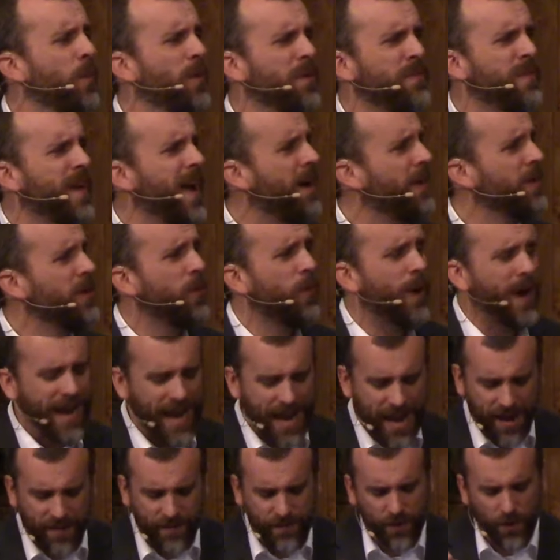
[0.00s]
value I
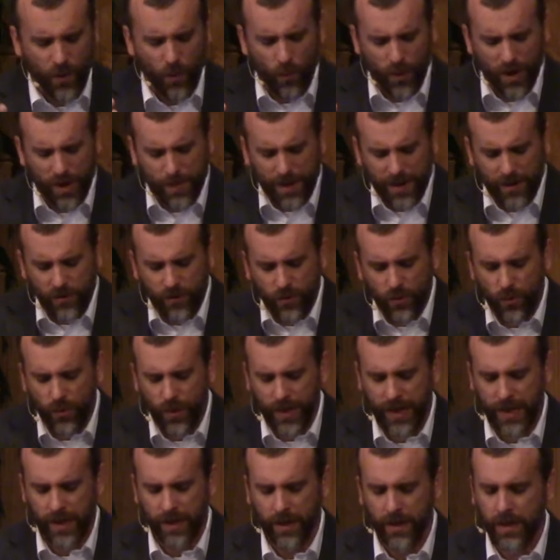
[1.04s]
have here, or what am I
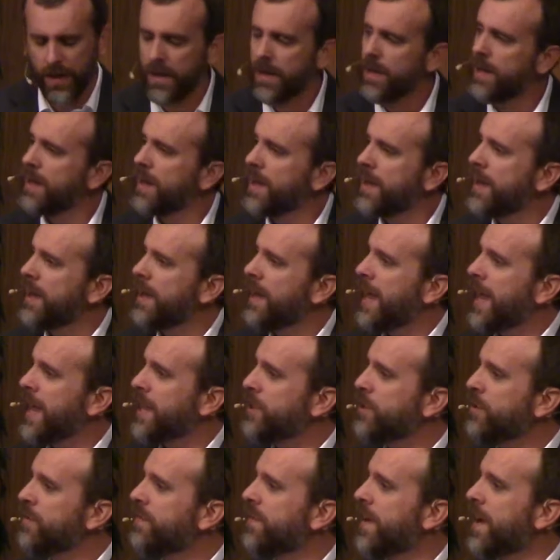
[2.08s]
doing?
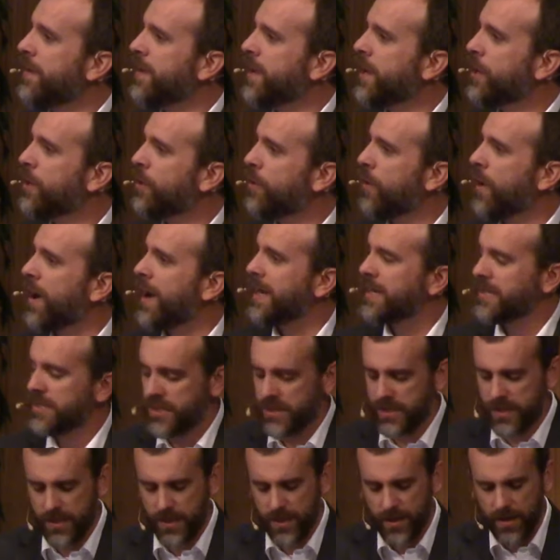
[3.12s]
And you found in
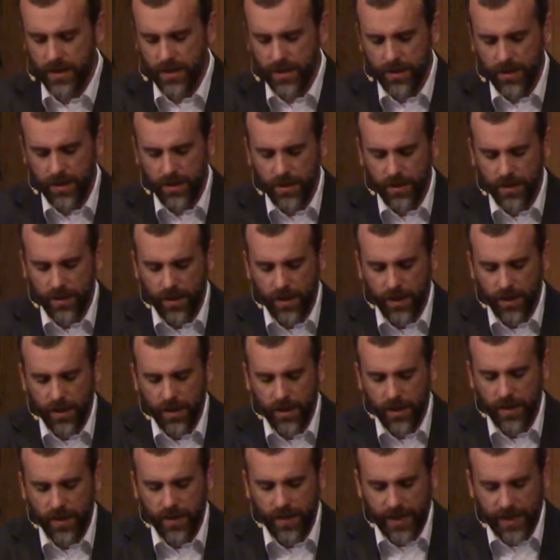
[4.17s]
Christ
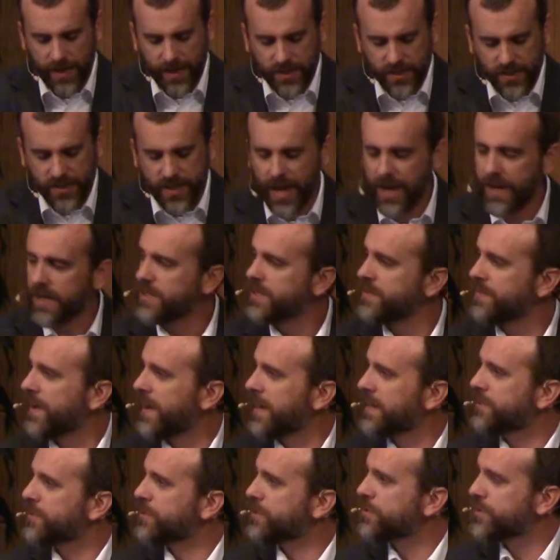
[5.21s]
that he
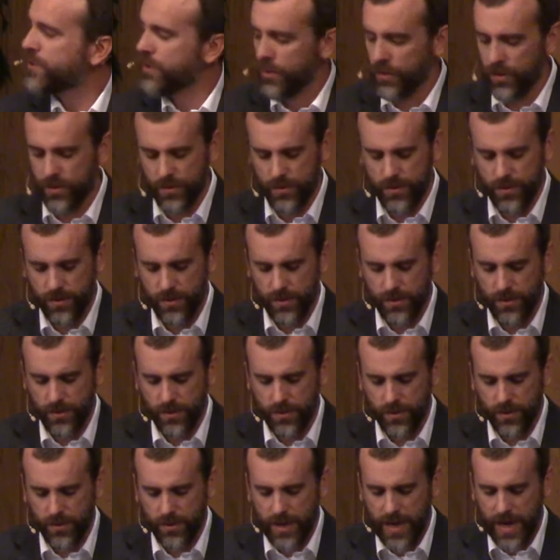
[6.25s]
satisfies your soul,
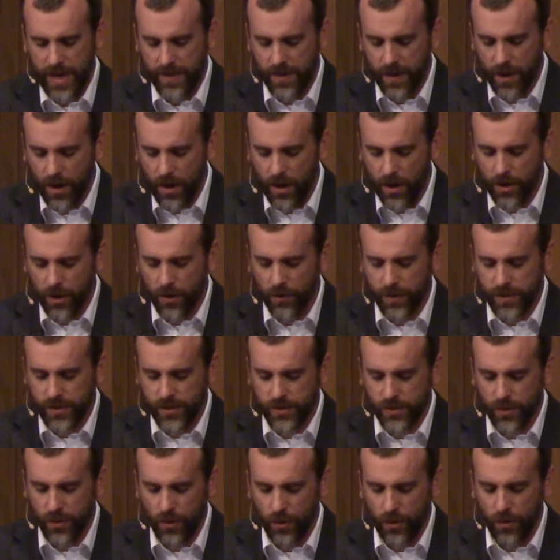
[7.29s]
and the hungry
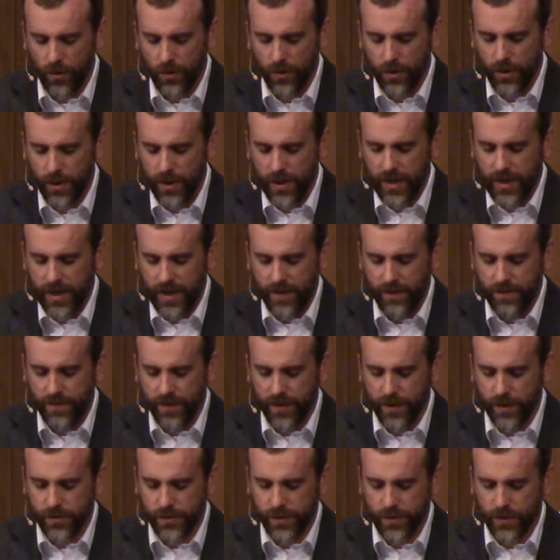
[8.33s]
soul he
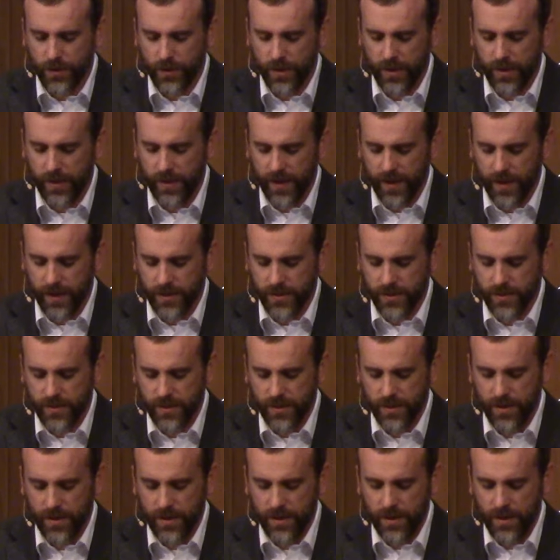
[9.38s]
fills with good things.
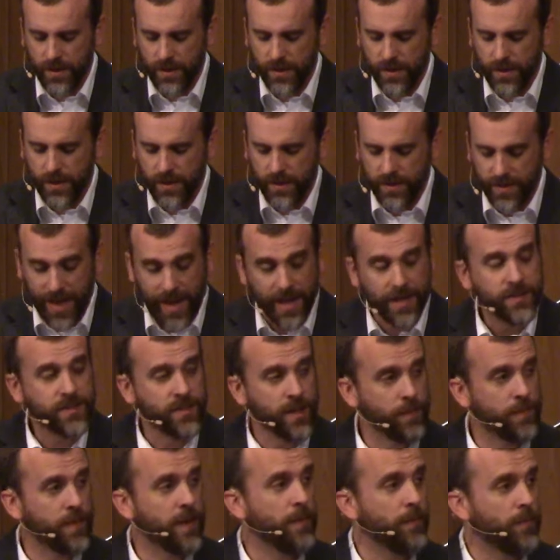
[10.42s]
That's
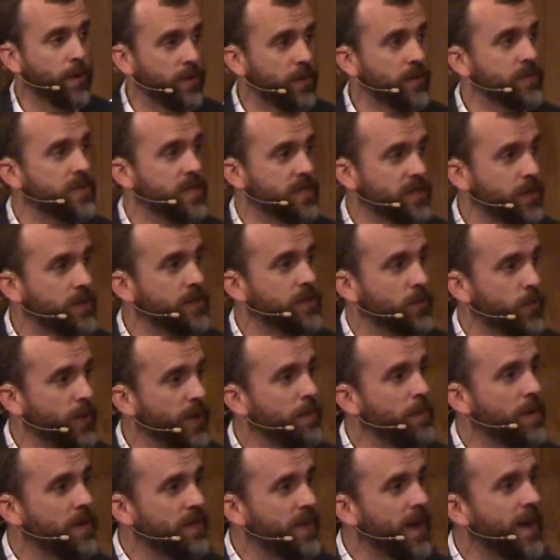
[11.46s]
something, brothers and sisters, that we
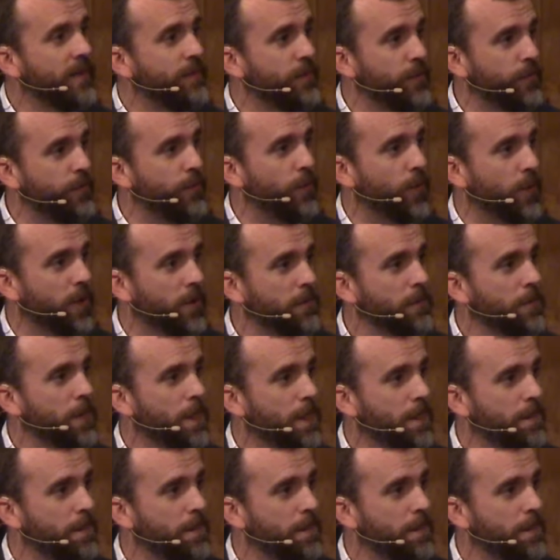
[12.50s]
can be thankful for.